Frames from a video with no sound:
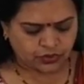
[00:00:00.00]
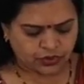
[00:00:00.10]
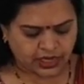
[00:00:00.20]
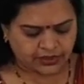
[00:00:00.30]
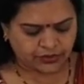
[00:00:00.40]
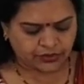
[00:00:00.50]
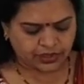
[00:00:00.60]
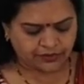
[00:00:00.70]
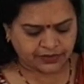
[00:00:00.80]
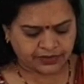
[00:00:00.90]
that you
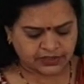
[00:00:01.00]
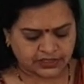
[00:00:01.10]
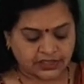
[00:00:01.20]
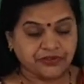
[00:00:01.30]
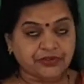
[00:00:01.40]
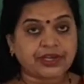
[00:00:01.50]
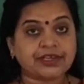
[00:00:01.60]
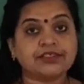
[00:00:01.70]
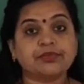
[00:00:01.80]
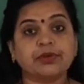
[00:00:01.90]
never see
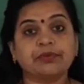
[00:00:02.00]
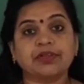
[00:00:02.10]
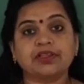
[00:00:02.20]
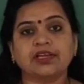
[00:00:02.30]
tradespeople,